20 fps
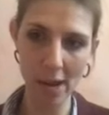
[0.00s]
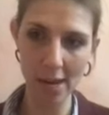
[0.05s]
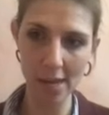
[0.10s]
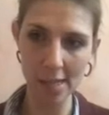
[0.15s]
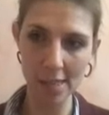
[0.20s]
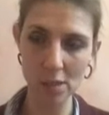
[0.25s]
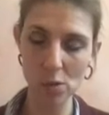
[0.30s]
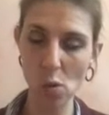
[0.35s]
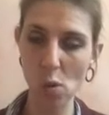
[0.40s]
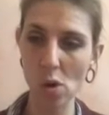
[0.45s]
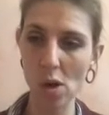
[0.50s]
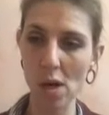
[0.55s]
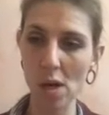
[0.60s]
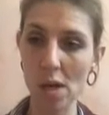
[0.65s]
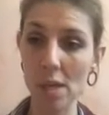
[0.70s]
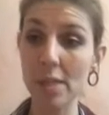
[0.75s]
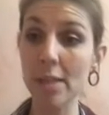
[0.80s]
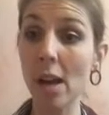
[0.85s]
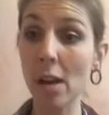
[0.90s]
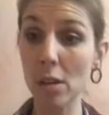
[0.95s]
ways
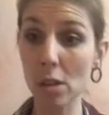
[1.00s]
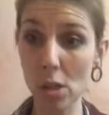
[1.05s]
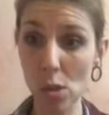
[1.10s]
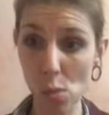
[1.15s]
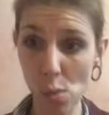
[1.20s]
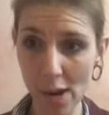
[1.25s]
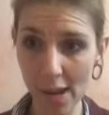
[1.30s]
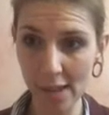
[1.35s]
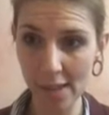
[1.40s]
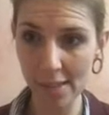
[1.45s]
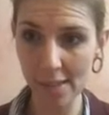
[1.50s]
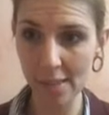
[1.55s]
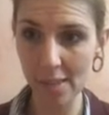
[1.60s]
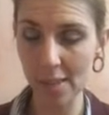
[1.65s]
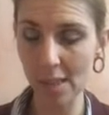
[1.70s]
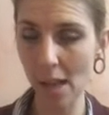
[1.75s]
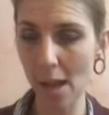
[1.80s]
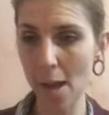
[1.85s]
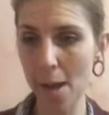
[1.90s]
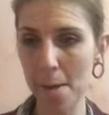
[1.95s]
or younger
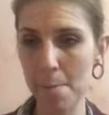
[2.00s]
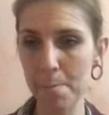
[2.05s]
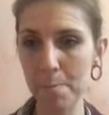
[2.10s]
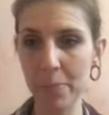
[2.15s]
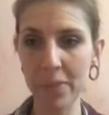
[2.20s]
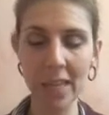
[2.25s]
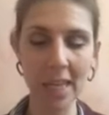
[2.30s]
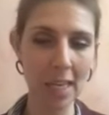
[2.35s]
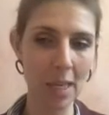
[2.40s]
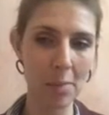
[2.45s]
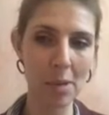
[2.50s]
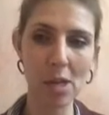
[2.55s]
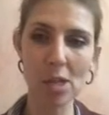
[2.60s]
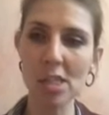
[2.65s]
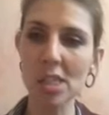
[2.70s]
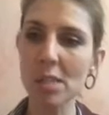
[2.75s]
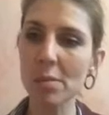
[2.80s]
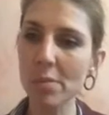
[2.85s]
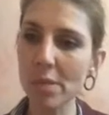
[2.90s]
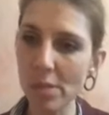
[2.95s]
ways, thinking
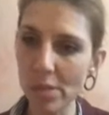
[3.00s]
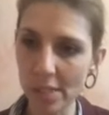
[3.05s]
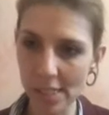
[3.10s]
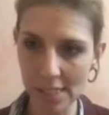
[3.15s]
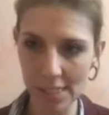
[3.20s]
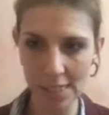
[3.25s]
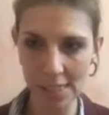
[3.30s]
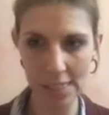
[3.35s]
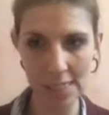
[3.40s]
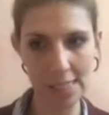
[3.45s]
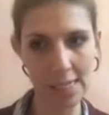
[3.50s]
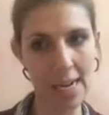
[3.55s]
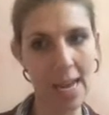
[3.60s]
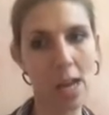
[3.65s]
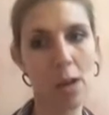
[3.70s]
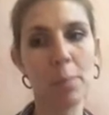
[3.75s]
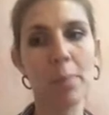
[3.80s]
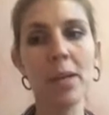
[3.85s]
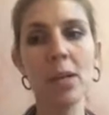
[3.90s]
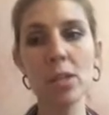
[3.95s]
about community and
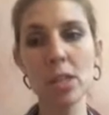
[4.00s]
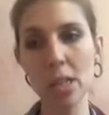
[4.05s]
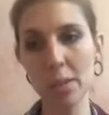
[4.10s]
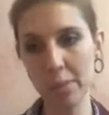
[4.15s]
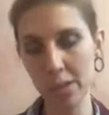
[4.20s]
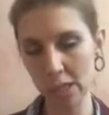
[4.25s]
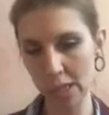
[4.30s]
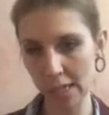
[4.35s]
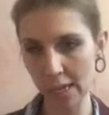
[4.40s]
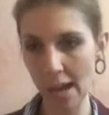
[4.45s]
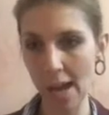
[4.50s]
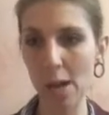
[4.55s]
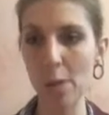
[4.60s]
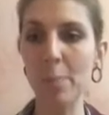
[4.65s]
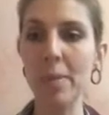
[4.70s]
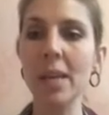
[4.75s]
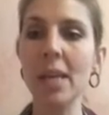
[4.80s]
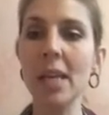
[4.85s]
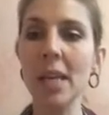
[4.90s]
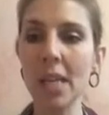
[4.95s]
how to build community and how to
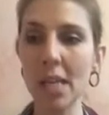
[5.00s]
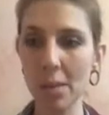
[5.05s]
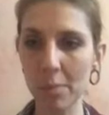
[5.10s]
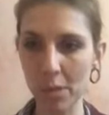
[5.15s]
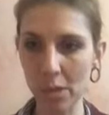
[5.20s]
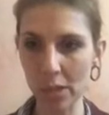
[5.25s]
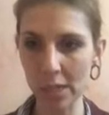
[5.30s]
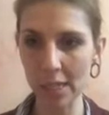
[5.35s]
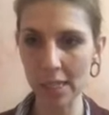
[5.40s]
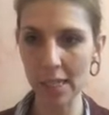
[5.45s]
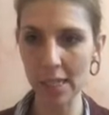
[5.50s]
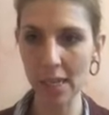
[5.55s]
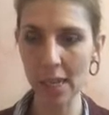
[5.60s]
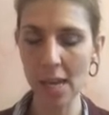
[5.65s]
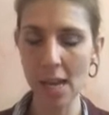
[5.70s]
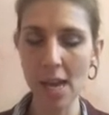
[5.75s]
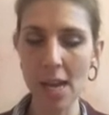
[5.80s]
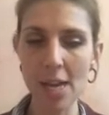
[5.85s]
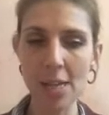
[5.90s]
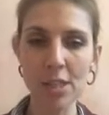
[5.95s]
be in community.
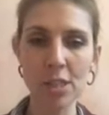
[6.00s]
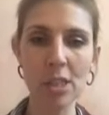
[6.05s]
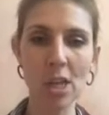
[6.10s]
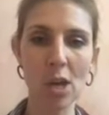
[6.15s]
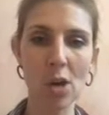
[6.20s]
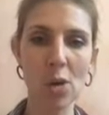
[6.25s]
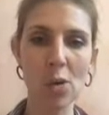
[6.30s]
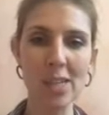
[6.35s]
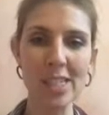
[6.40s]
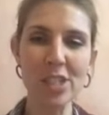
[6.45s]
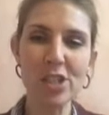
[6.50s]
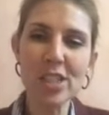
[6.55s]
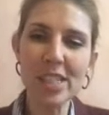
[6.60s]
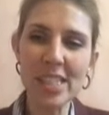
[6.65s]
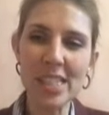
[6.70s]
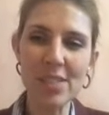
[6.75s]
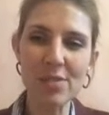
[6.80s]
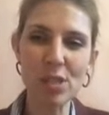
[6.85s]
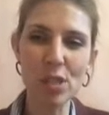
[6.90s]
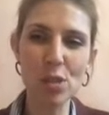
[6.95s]
So it
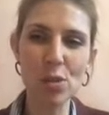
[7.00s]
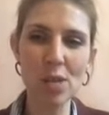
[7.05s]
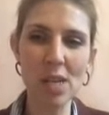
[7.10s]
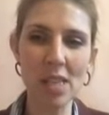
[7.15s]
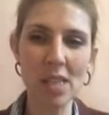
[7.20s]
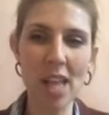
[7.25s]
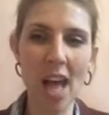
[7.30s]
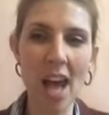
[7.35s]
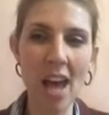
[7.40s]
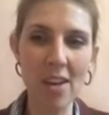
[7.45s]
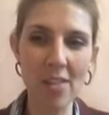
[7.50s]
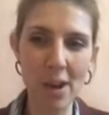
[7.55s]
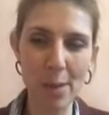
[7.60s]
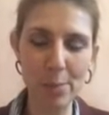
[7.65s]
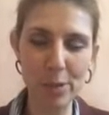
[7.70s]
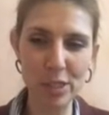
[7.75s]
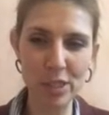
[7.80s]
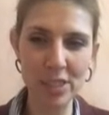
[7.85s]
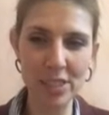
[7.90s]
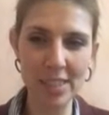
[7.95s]
just gives you a lot of
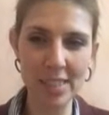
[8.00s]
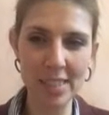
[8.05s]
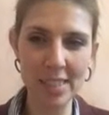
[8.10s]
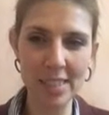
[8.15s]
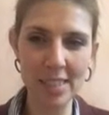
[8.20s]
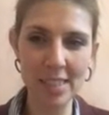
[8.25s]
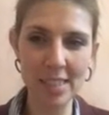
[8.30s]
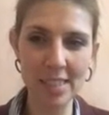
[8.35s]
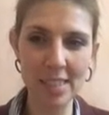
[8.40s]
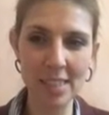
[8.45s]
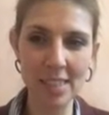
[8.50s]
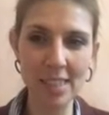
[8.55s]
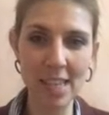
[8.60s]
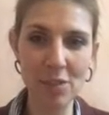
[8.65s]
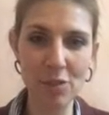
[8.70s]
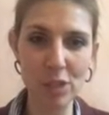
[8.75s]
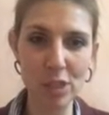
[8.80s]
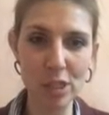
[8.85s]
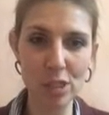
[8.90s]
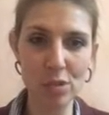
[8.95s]
opportunities to
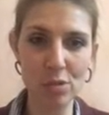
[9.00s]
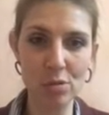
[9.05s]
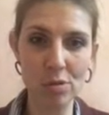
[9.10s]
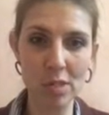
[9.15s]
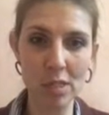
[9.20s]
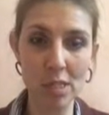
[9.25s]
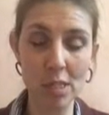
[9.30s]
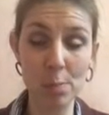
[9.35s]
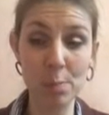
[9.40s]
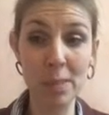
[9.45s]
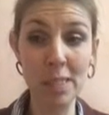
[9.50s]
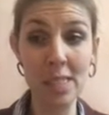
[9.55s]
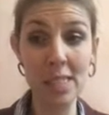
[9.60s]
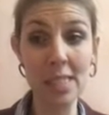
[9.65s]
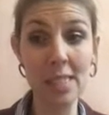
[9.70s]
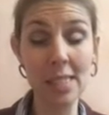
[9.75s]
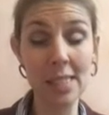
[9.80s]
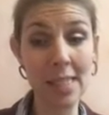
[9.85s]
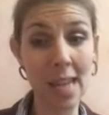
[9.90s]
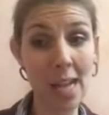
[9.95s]
let the students be
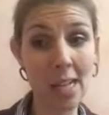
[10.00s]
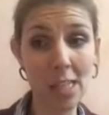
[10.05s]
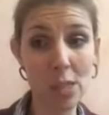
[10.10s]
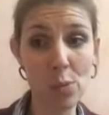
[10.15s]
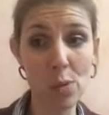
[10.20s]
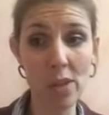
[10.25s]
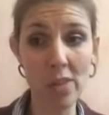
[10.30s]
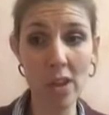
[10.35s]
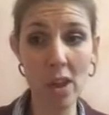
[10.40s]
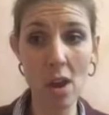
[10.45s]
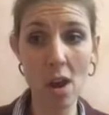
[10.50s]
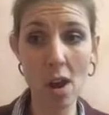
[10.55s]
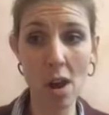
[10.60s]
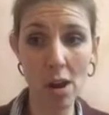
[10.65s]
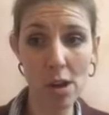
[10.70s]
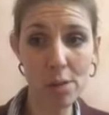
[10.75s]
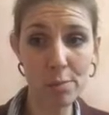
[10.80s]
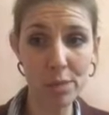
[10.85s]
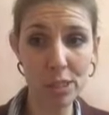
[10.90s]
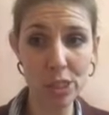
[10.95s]
exactly where they
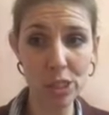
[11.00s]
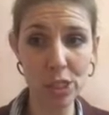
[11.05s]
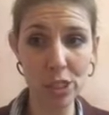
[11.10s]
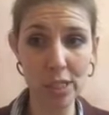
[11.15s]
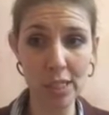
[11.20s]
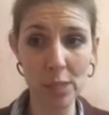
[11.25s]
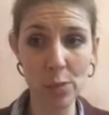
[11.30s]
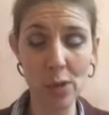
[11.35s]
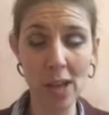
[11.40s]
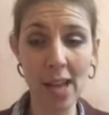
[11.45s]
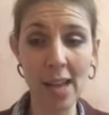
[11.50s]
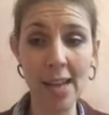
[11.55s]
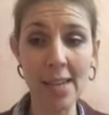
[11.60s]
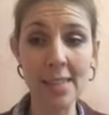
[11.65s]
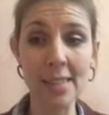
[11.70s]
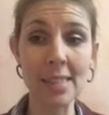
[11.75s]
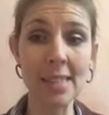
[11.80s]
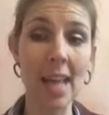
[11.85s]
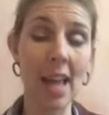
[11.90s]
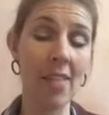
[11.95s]
are
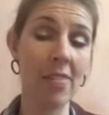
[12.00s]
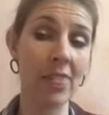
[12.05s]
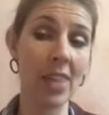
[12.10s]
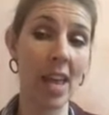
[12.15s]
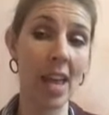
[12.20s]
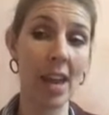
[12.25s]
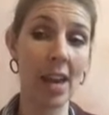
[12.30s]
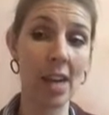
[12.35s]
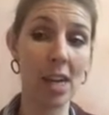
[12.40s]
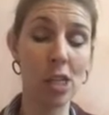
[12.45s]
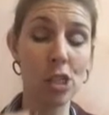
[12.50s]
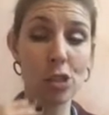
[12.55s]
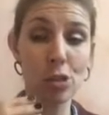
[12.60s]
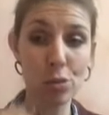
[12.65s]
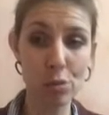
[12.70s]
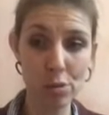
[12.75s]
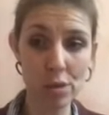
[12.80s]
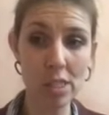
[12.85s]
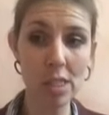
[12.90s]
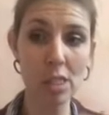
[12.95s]
maturity-wise and then
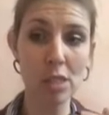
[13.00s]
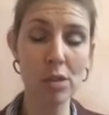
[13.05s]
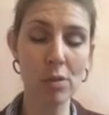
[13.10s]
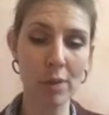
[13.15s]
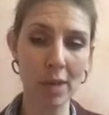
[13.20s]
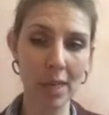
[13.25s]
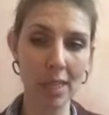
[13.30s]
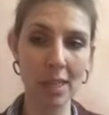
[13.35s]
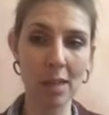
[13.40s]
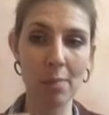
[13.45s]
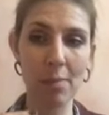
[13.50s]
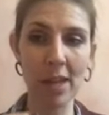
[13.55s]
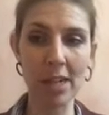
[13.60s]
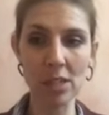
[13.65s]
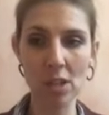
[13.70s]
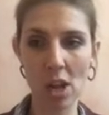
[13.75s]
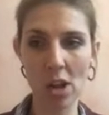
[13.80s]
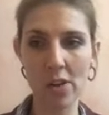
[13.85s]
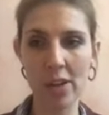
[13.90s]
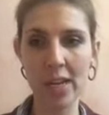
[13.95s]
use the curriculum
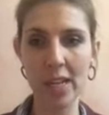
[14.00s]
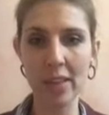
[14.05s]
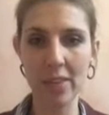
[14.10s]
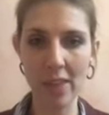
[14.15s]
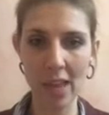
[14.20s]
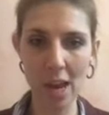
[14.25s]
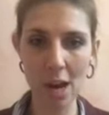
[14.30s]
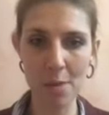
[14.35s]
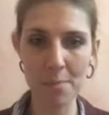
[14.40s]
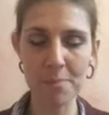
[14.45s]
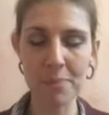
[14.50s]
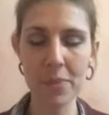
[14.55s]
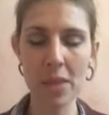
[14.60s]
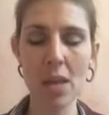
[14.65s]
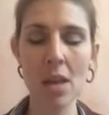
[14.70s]
that's already there.